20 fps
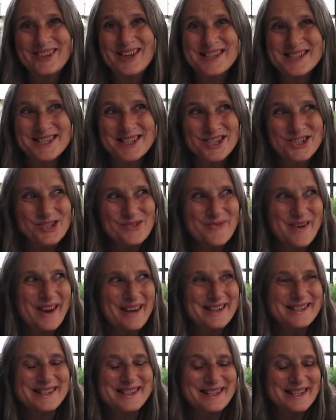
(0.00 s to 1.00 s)
cross stitch
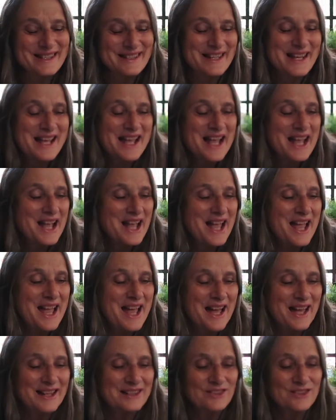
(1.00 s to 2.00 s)
magazine
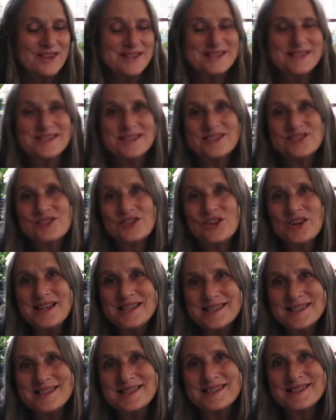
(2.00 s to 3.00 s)
and cross stitch
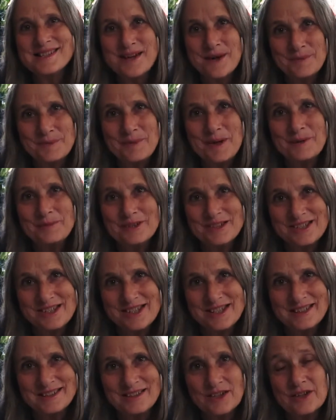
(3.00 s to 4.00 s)
crazy stopped
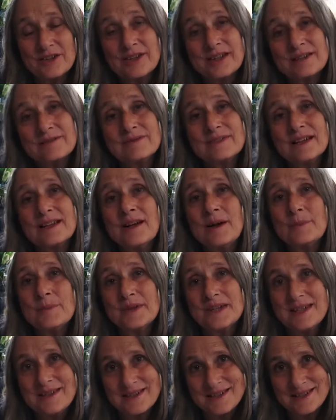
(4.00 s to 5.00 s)
publishing or the, the
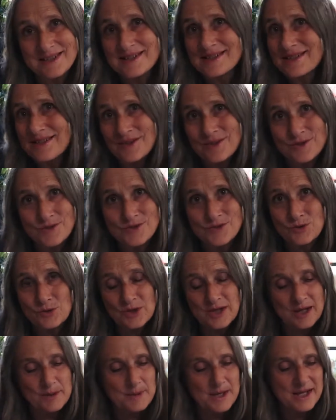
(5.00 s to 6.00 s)
company that does all those
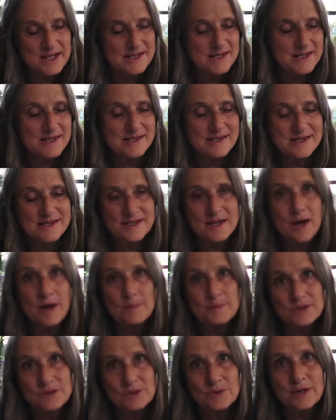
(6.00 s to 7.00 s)
UK magazines
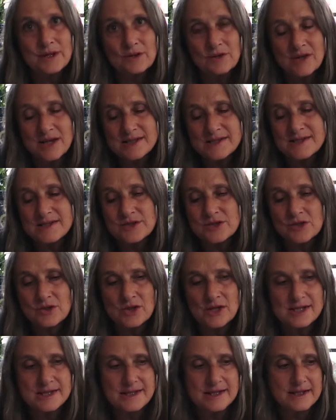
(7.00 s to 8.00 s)
stopped doing cross stitch
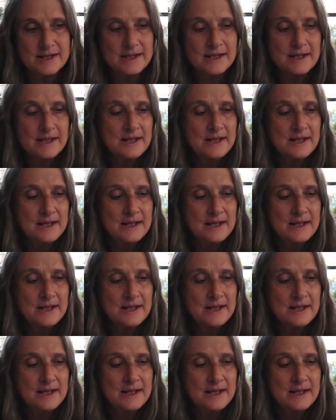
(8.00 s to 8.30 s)
crazy.